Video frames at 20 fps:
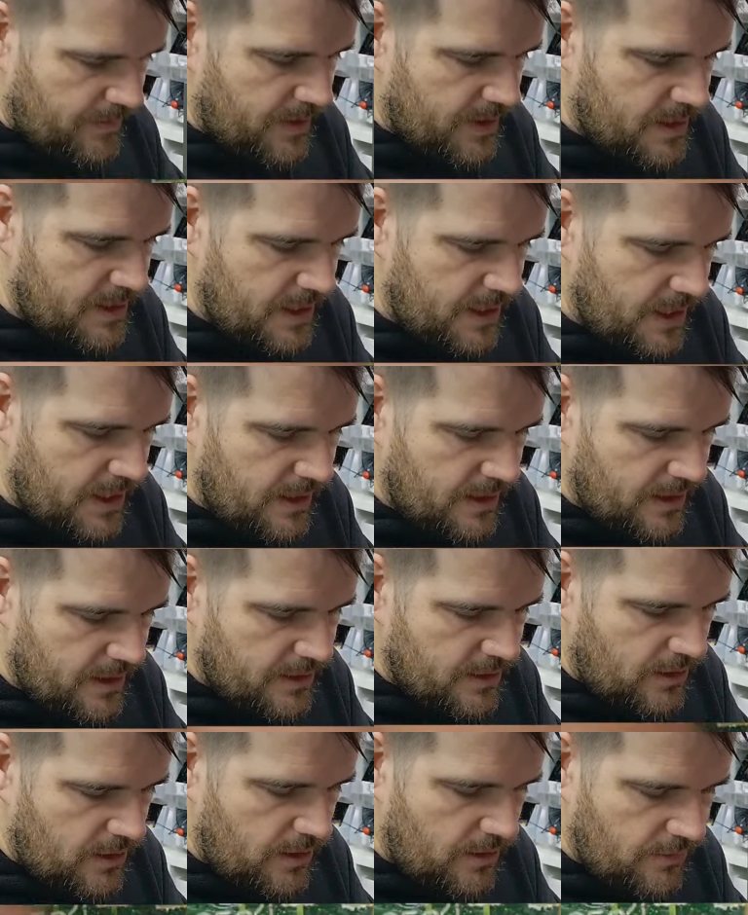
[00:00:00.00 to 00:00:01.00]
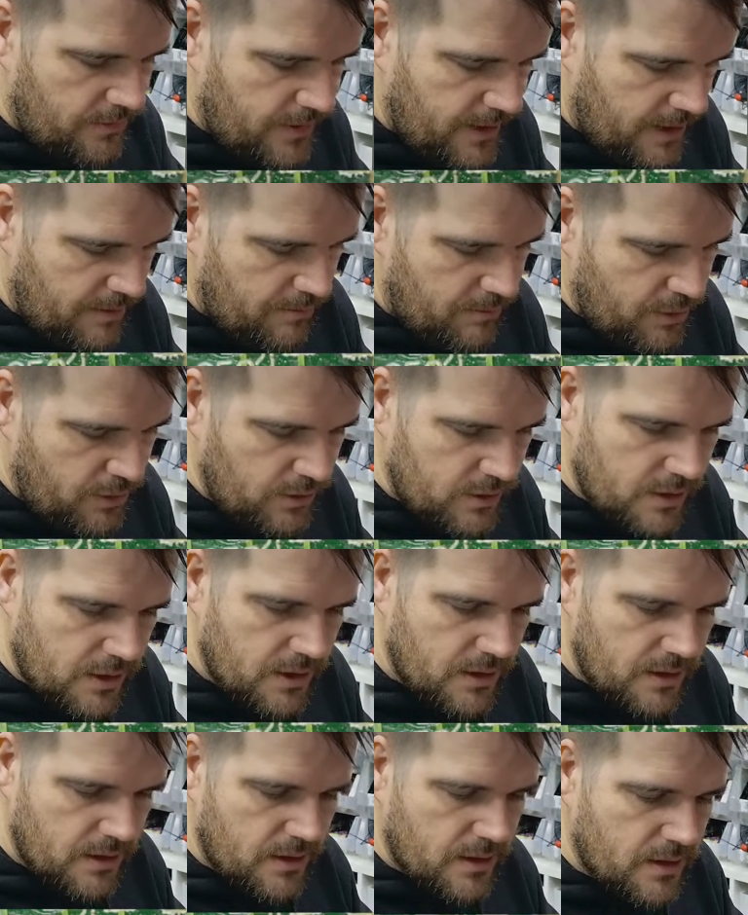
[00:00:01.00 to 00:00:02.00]
take it off the input,
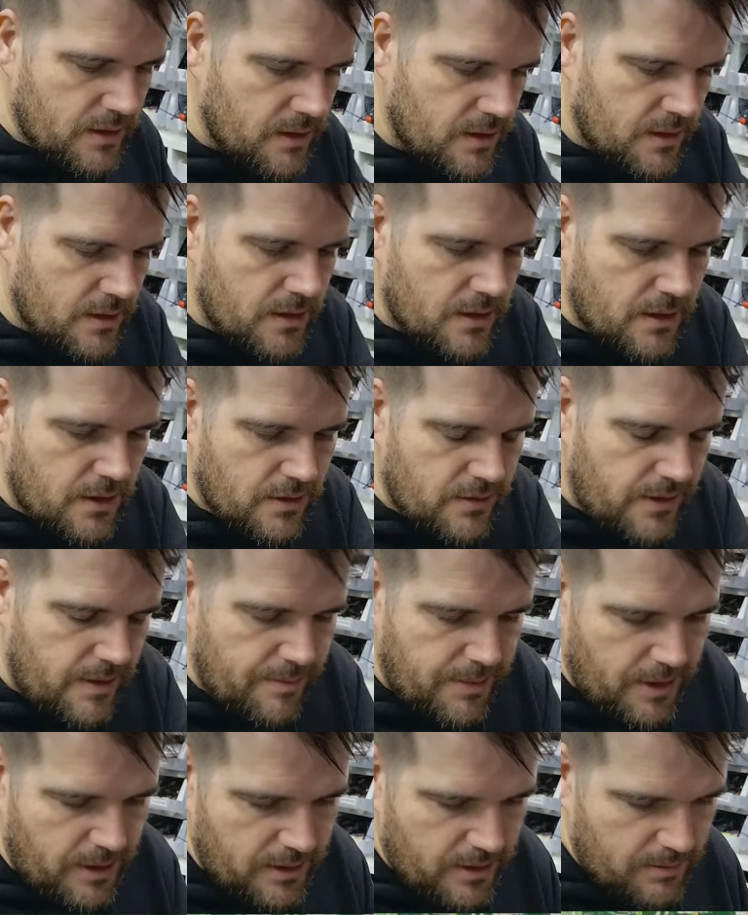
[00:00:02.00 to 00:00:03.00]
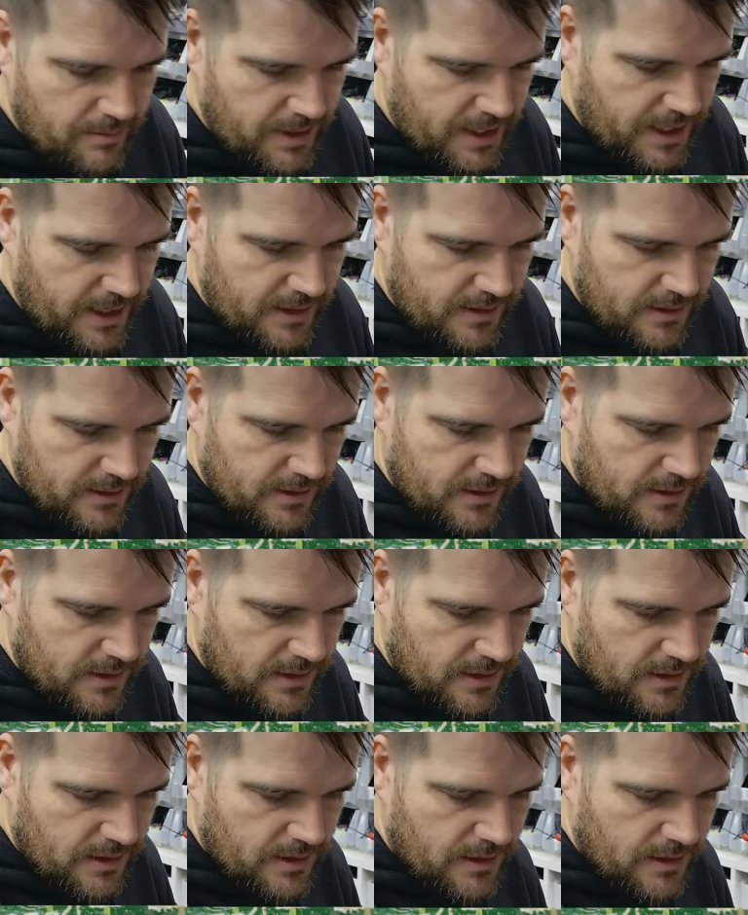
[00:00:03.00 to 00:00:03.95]
grip it on the mains.